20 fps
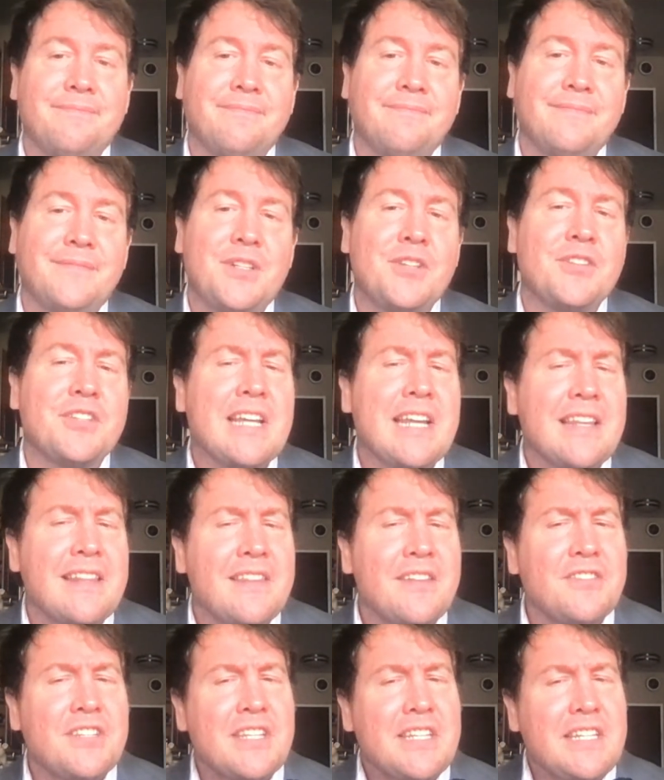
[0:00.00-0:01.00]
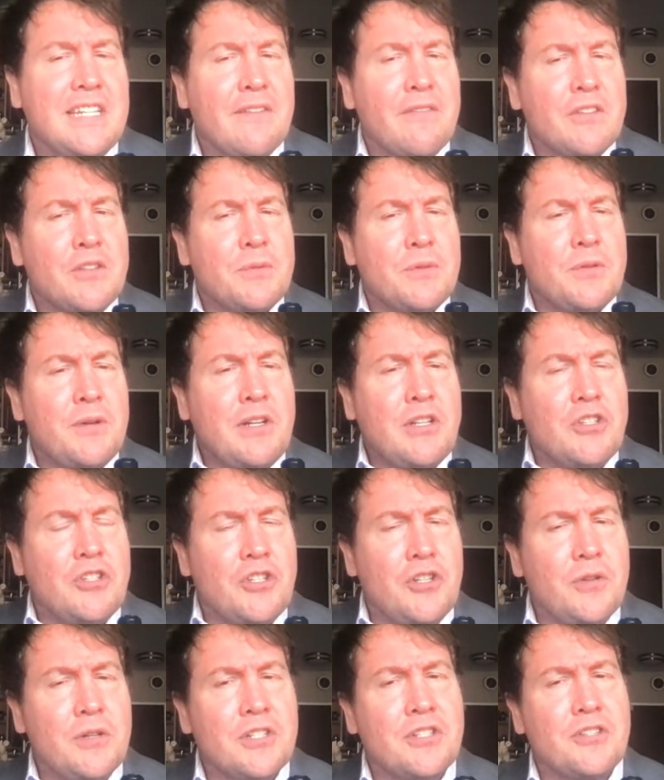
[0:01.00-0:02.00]
There's a difference between
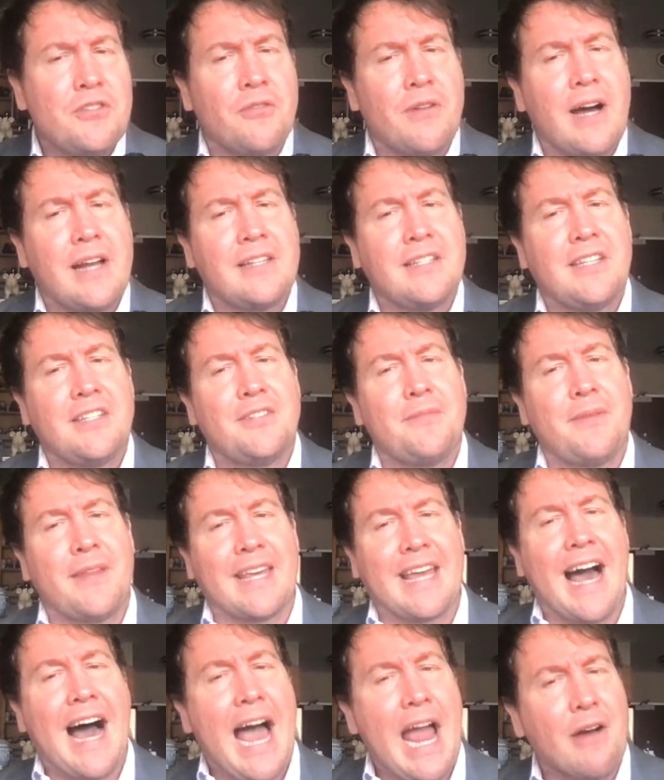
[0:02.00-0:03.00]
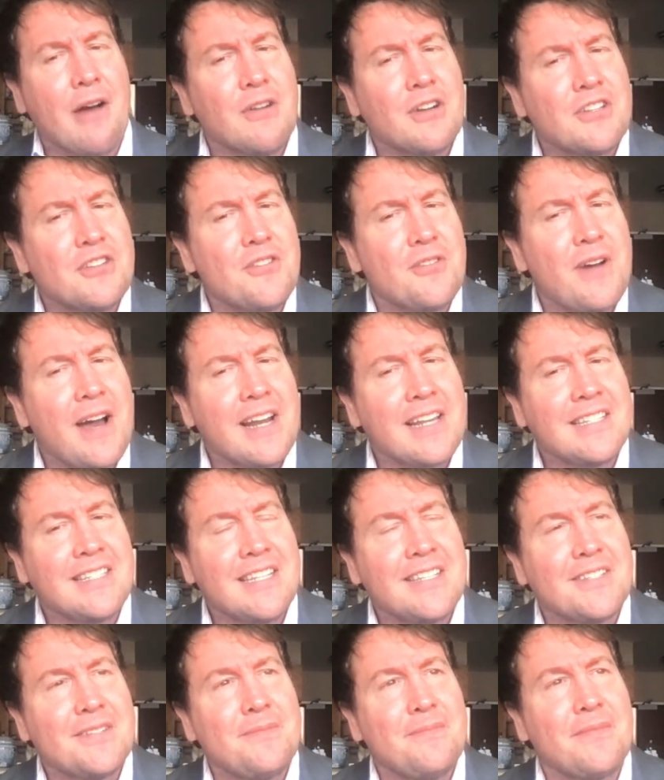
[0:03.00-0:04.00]
Jewish neuroticism and like Irish
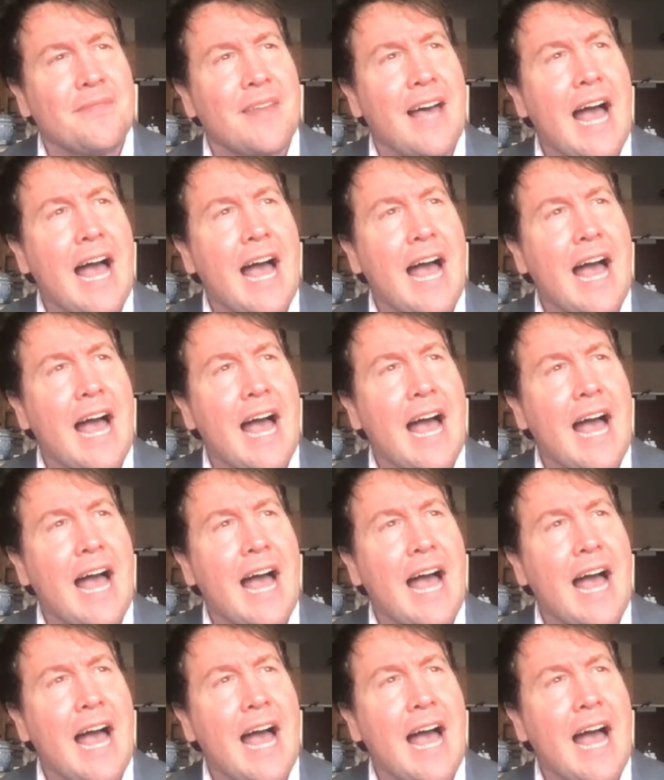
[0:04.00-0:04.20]
neuroticism.